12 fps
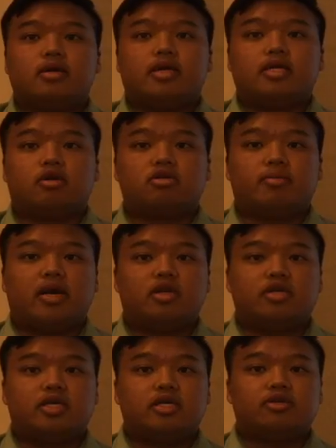In terms of
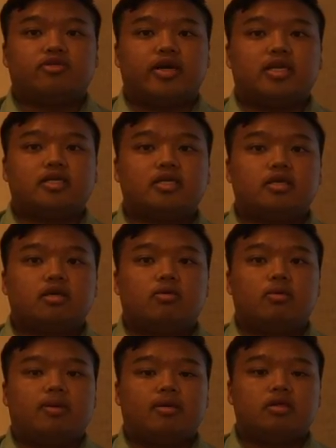managing constraints,
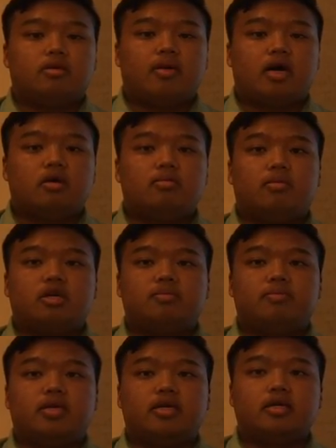the model
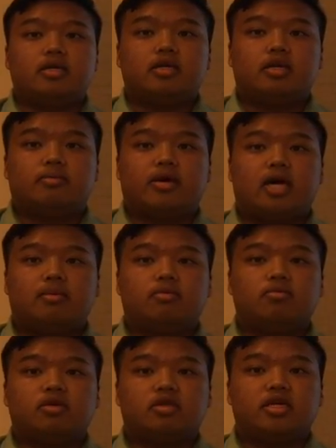must be compatible
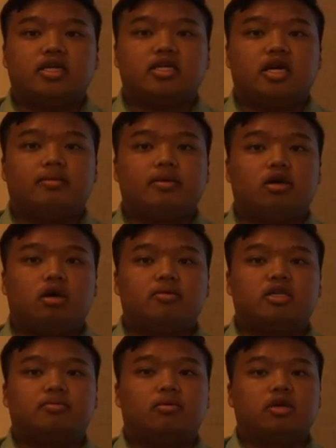with the lead time and hub
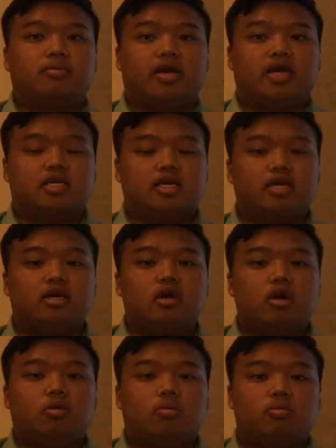and spoke capacity
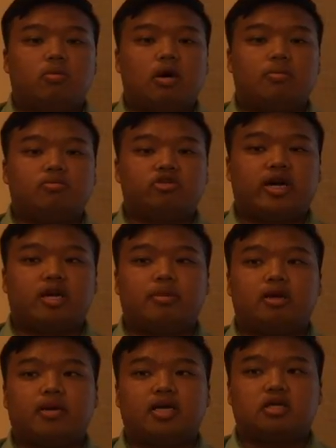while trying to
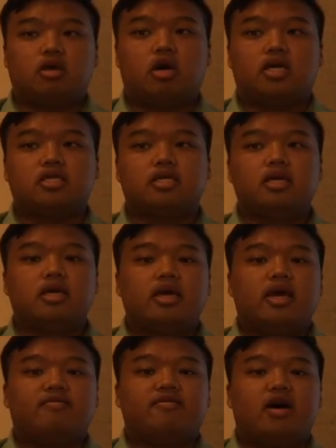minimize costs.
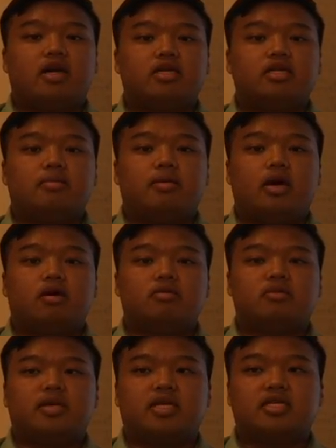And finally, the model
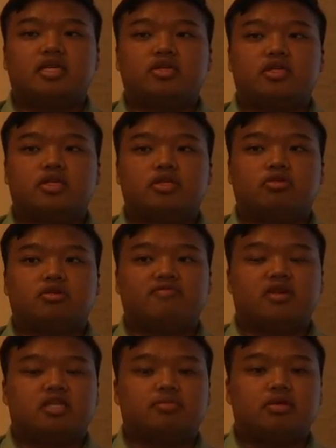must make decisions in terms of
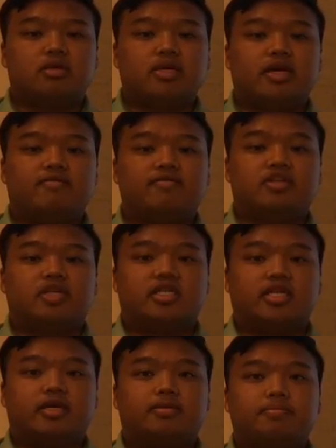flexibility and efficiency.